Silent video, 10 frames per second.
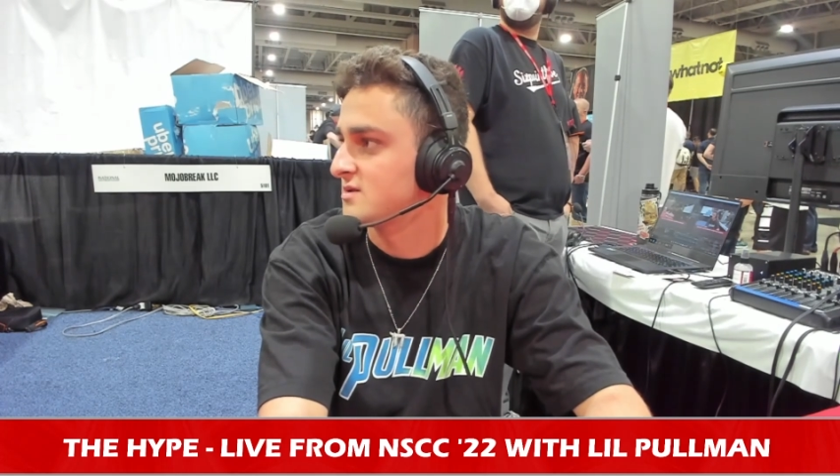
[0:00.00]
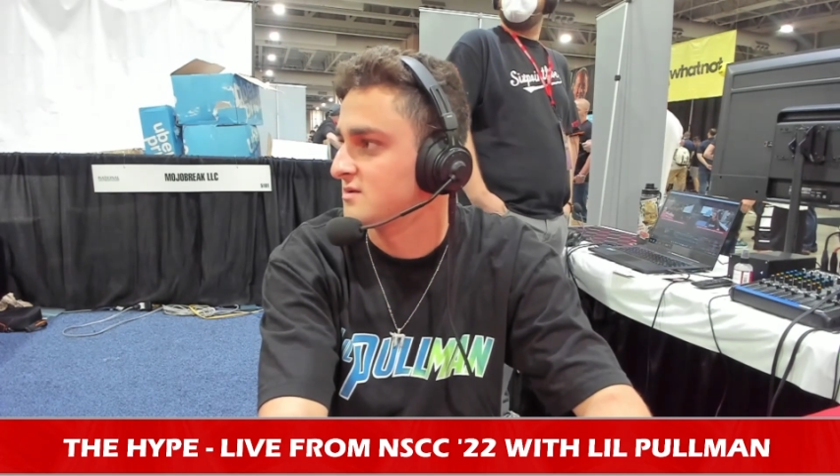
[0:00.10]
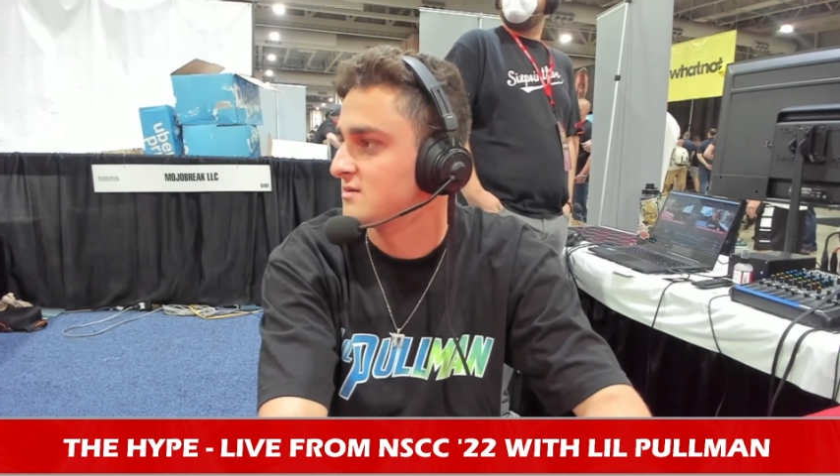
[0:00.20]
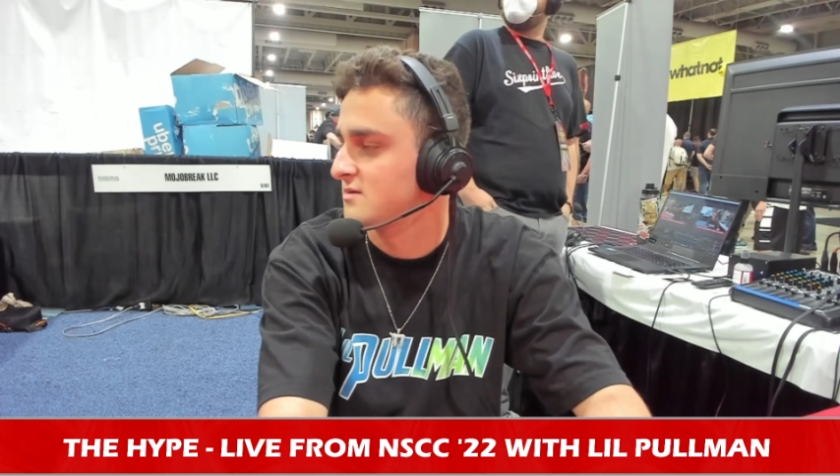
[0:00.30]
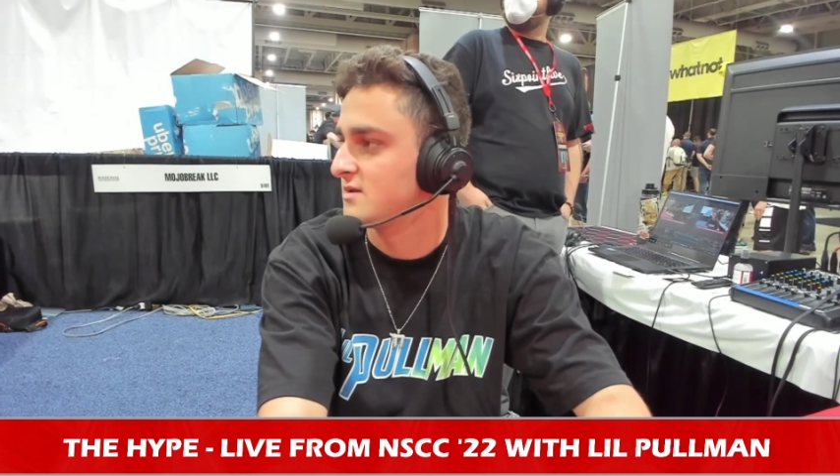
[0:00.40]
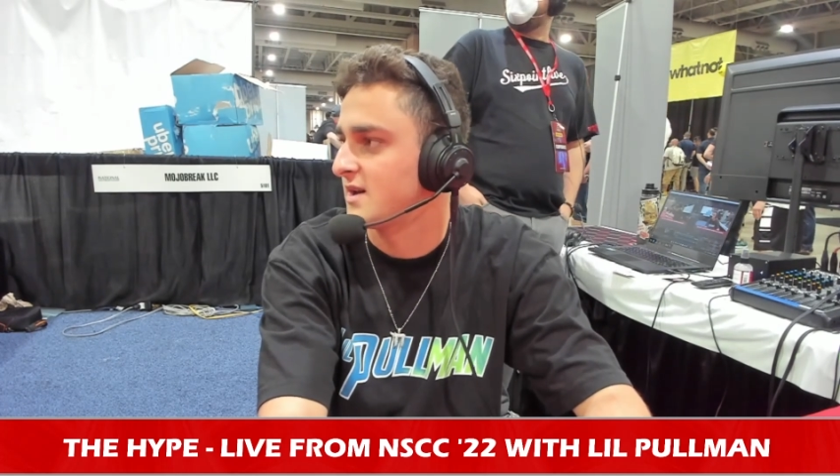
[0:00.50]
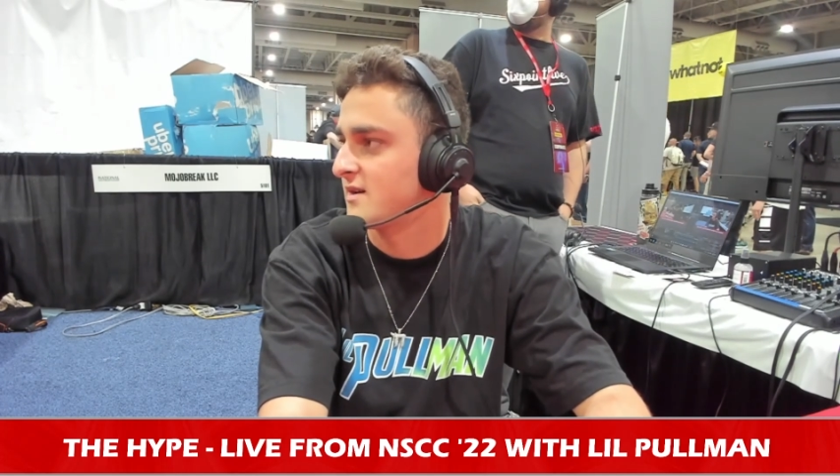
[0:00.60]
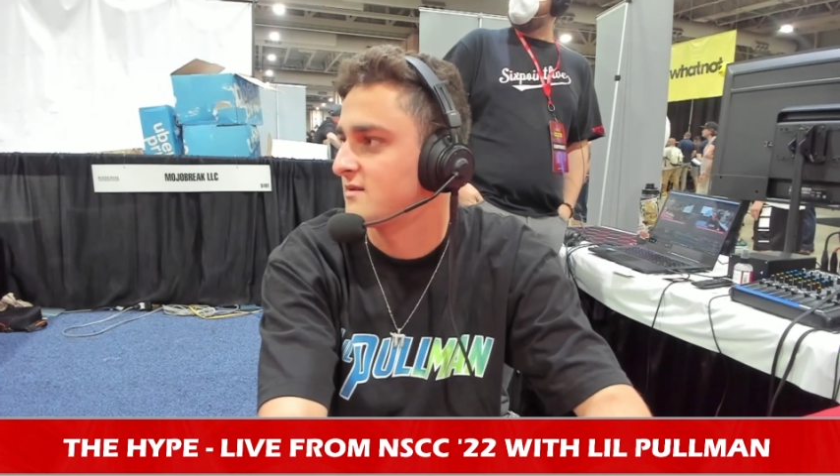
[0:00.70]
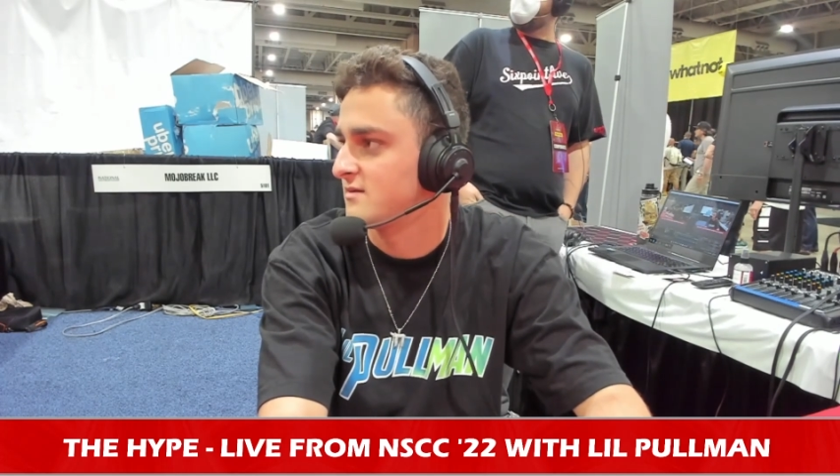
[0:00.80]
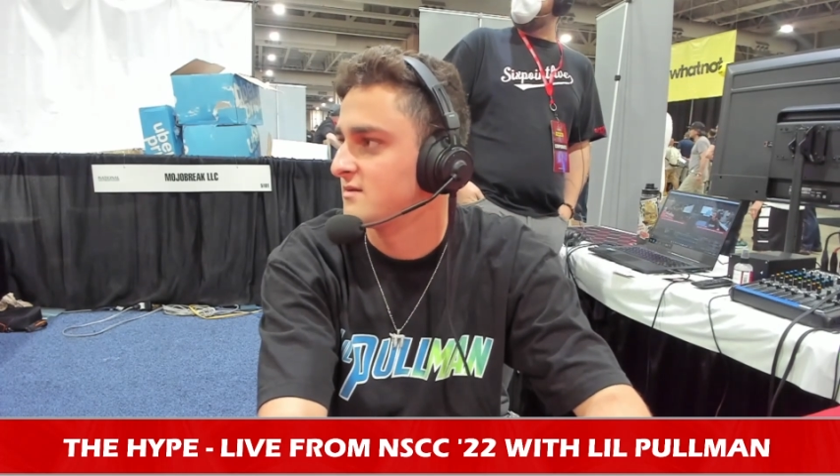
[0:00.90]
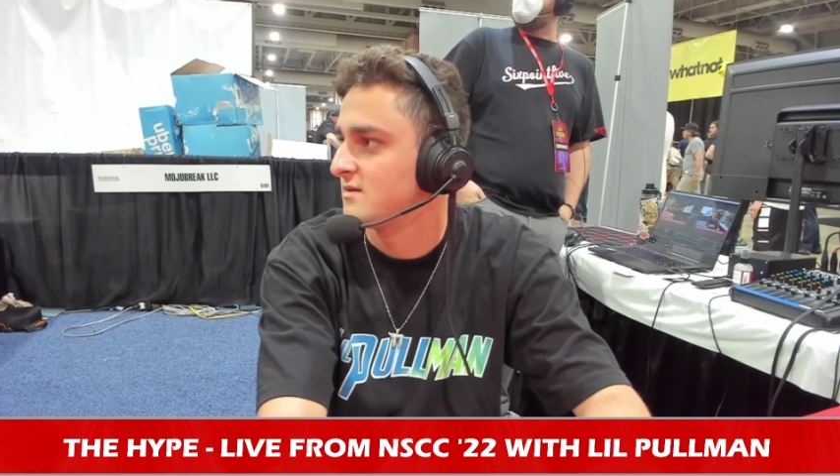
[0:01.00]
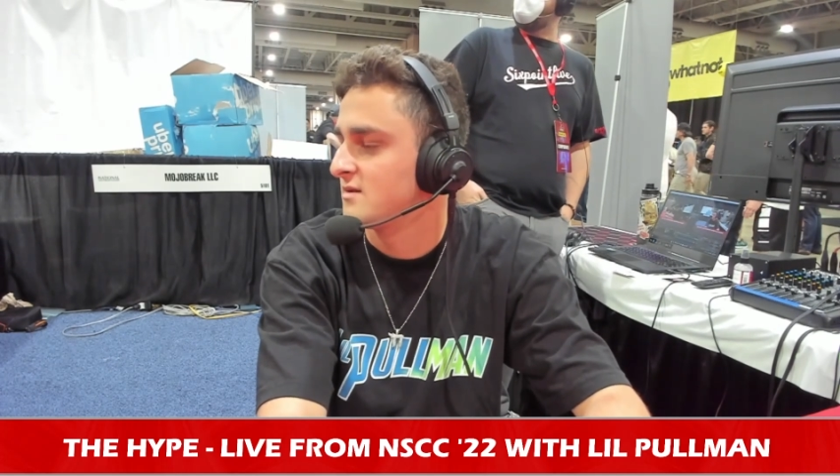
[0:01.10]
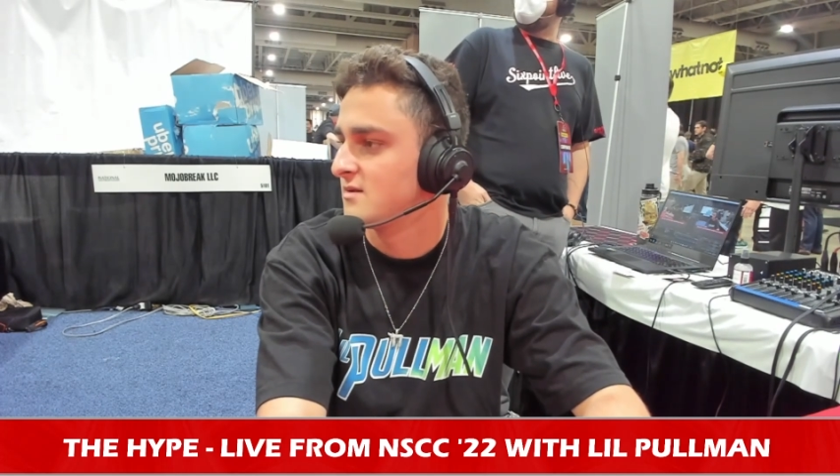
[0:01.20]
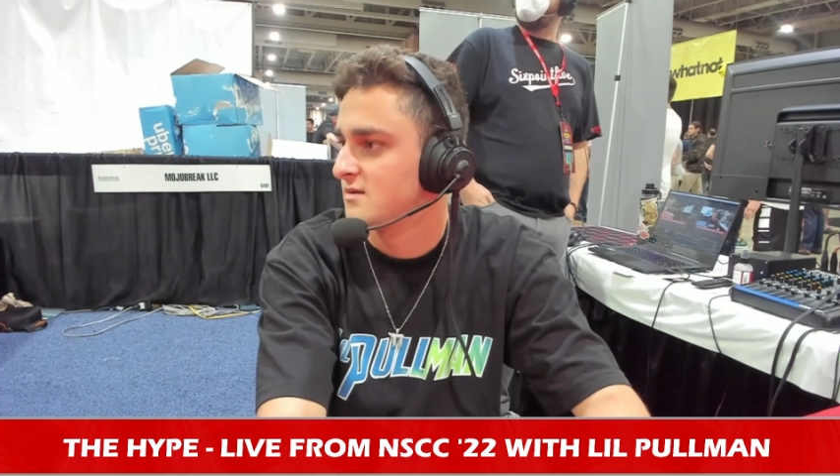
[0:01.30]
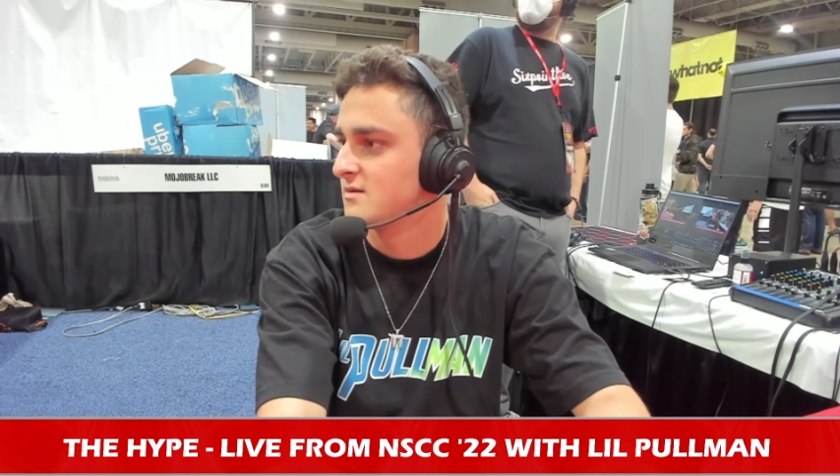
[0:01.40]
Nice. Cool. Yeah. Nice.